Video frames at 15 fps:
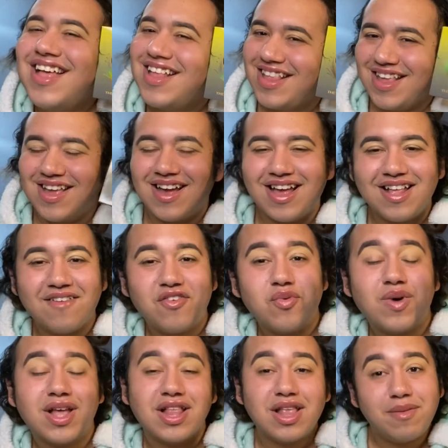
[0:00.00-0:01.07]
Okay guys, if you
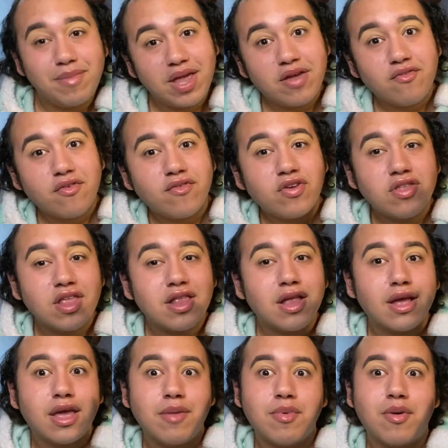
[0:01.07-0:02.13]
want to see me review this, then
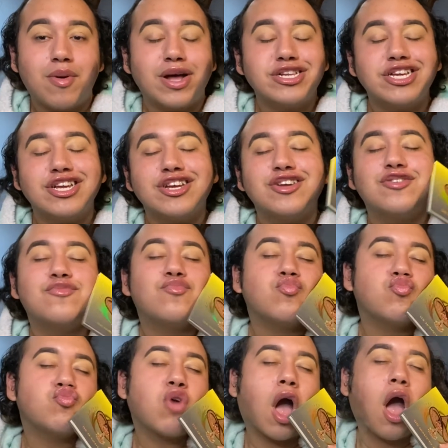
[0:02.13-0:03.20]
keep on watching.
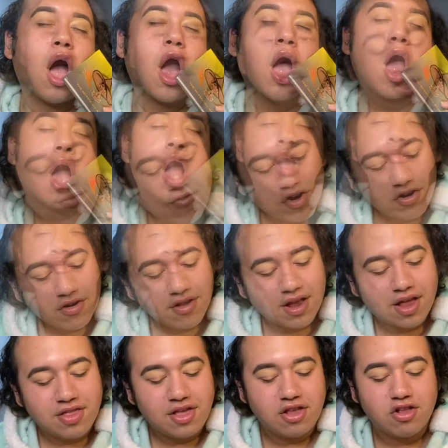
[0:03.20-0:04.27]
First things first,
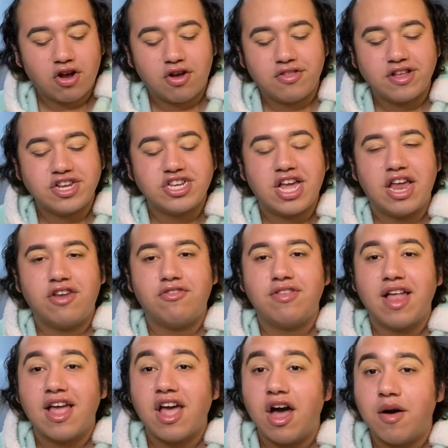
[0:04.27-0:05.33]
these are the shadows
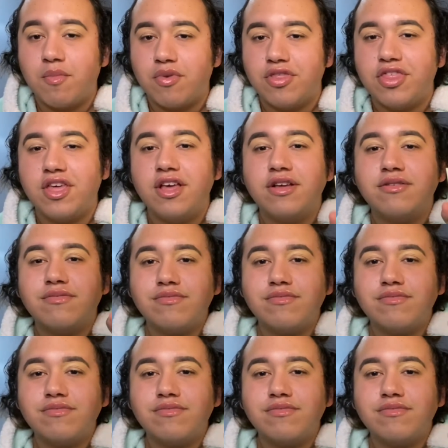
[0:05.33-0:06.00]
that come with it.